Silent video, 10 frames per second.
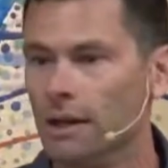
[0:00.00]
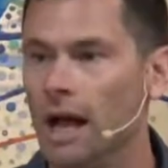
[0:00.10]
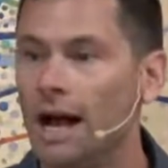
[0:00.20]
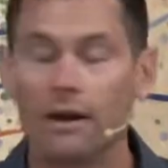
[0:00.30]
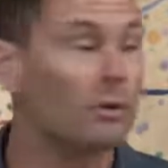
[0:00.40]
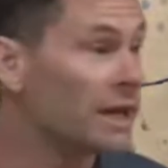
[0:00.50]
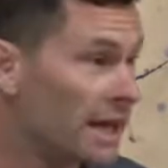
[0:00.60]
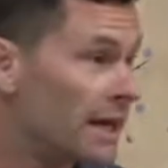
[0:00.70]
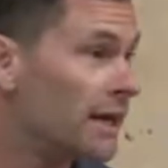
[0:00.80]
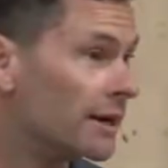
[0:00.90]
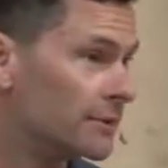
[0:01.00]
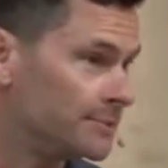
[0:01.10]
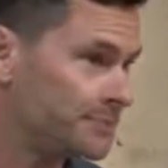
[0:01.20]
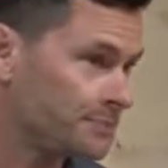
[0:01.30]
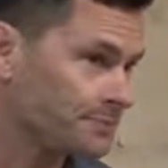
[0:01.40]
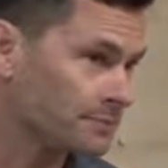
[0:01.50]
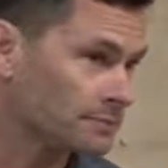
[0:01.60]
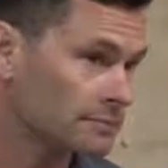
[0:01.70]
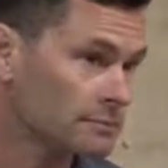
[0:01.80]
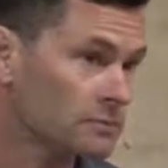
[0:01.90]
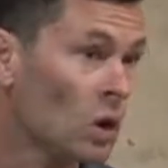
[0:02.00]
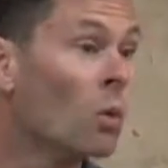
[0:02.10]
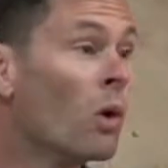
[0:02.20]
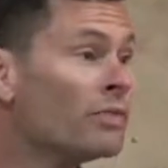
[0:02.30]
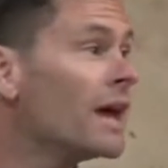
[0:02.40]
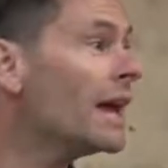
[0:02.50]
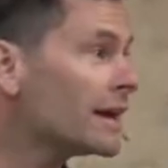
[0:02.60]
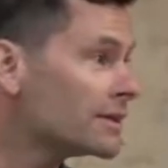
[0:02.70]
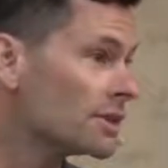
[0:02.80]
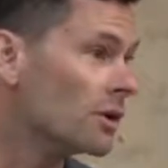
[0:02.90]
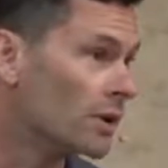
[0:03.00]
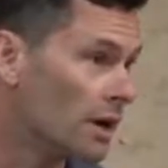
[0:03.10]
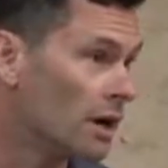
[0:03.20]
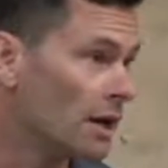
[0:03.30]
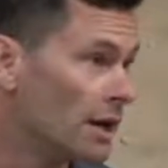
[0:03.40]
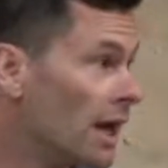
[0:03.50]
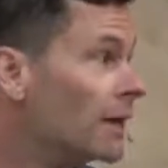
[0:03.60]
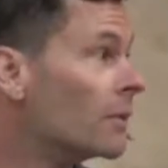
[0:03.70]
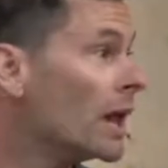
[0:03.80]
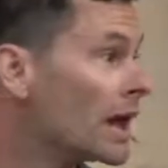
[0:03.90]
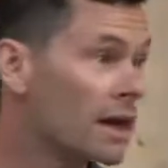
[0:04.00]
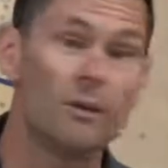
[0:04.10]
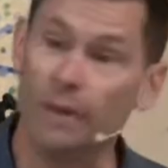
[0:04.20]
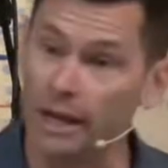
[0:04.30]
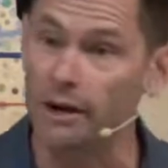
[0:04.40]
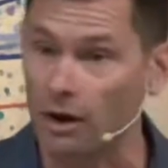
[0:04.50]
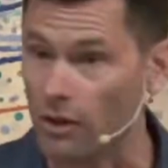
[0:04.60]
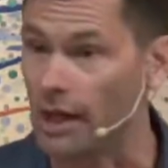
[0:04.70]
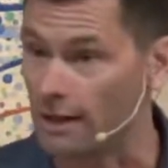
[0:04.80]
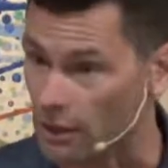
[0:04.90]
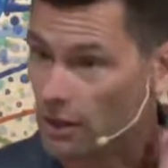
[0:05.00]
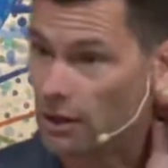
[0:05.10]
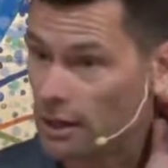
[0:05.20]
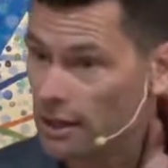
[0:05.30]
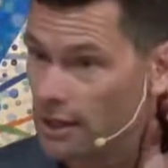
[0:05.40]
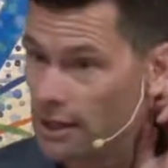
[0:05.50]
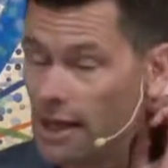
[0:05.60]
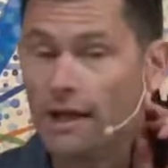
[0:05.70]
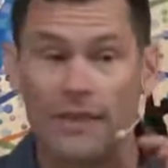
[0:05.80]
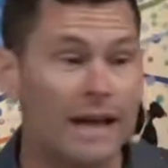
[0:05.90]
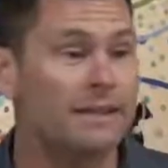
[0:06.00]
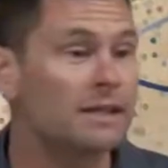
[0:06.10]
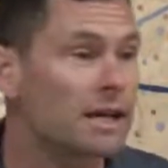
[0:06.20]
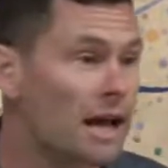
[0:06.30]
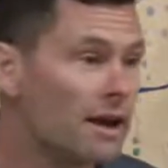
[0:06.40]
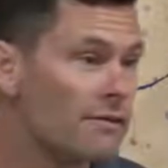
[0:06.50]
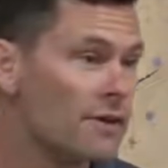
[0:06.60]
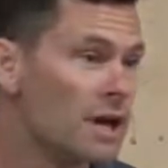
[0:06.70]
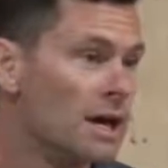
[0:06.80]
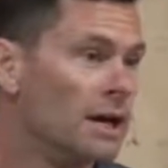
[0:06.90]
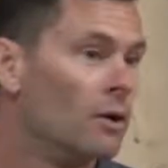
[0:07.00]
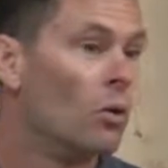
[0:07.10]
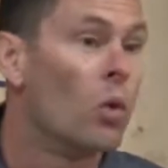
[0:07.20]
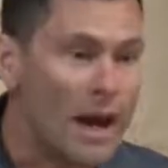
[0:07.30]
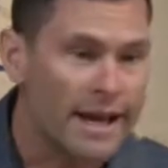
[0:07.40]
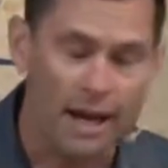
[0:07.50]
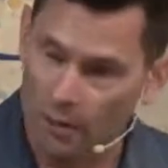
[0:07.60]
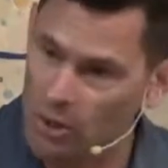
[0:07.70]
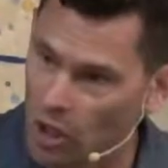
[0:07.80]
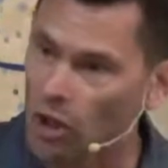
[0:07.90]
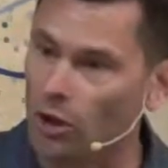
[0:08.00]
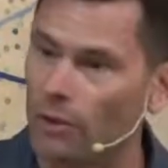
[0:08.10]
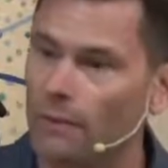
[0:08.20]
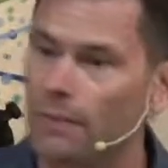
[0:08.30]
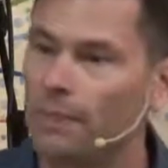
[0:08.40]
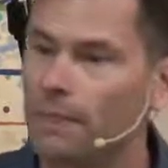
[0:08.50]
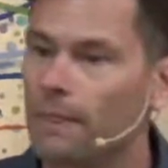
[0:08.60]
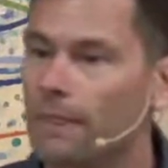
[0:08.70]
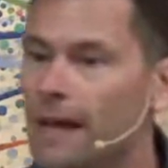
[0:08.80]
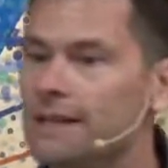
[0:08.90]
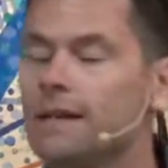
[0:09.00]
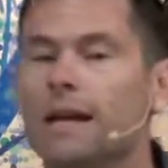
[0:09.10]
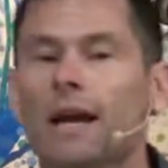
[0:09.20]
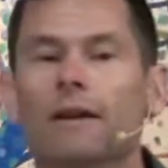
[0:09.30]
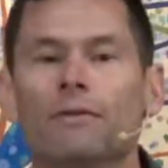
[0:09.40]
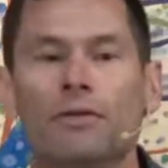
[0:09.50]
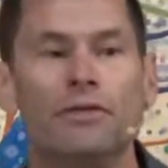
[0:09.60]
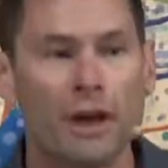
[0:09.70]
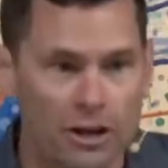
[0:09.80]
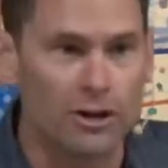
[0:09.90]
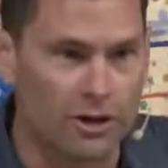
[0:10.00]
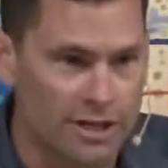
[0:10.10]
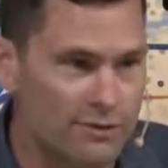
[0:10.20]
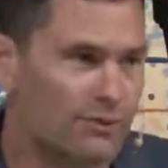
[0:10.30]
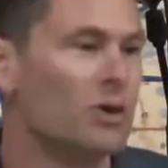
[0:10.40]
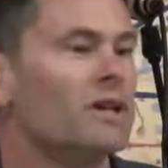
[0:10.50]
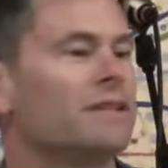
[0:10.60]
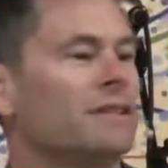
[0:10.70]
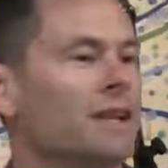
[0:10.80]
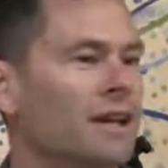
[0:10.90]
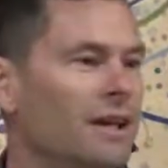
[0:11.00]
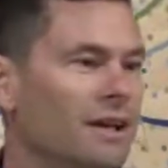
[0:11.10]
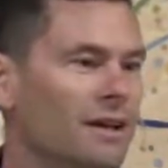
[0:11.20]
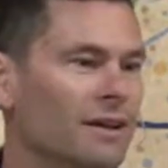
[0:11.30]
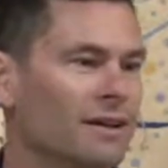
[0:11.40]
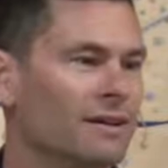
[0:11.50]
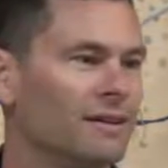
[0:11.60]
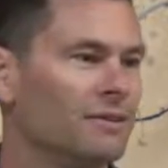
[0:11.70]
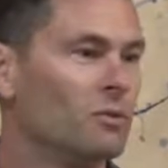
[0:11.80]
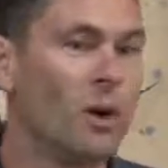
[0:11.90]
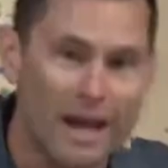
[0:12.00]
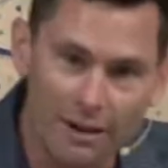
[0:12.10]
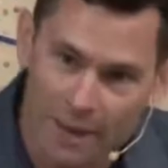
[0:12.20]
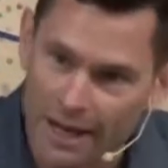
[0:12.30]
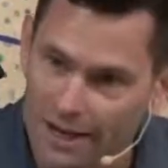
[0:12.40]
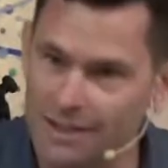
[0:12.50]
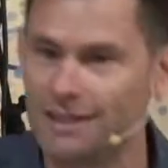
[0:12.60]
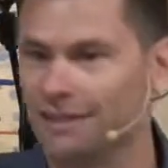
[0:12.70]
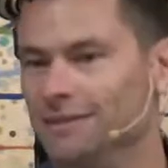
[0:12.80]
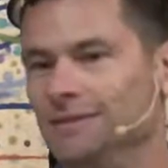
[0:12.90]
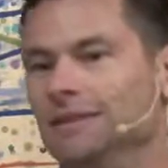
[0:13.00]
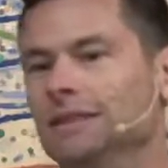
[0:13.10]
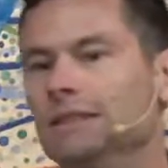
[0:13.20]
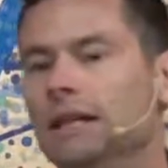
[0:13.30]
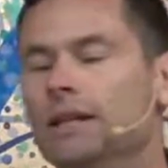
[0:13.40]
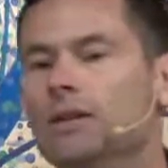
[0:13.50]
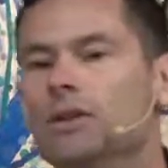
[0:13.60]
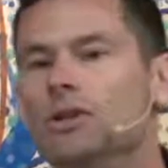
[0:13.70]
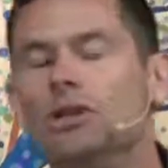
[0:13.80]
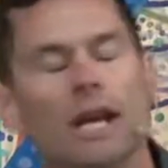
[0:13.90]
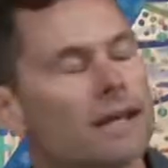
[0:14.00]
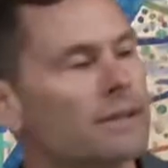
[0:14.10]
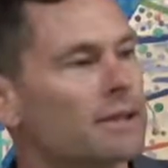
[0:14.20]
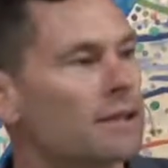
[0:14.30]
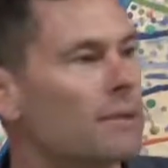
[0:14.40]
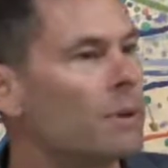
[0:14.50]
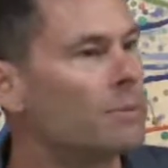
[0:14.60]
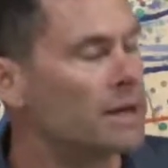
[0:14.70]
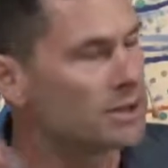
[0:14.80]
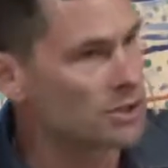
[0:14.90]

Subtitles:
How do we get here? What the heck is going on? And we're not going to be here all that long. That's a kind of wake-up call. That's a kind of thunderous voice saying, wait a minute, and shakes us up a bit.